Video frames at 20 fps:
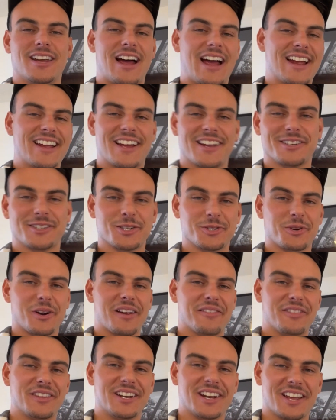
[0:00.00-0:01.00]
I got to
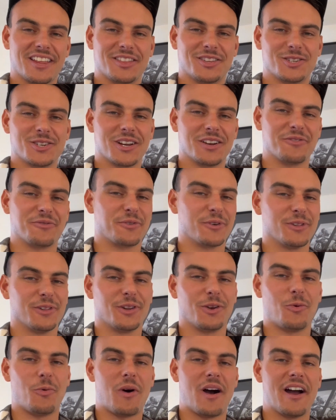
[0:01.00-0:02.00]
drive the 9th gen for a
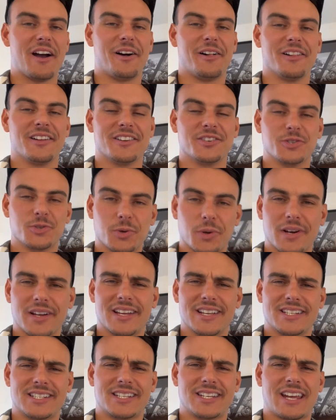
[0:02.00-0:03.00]
little while, enjoy
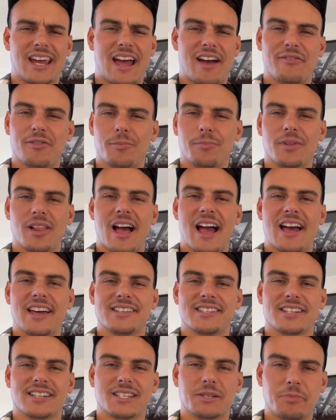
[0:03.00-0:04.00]
it, have a
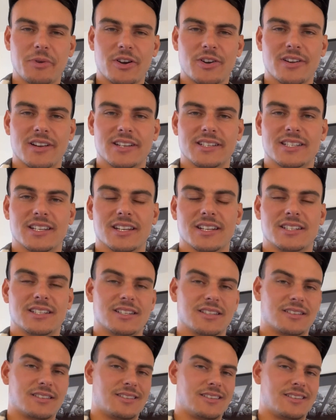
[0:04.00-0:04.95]
blast, experience it,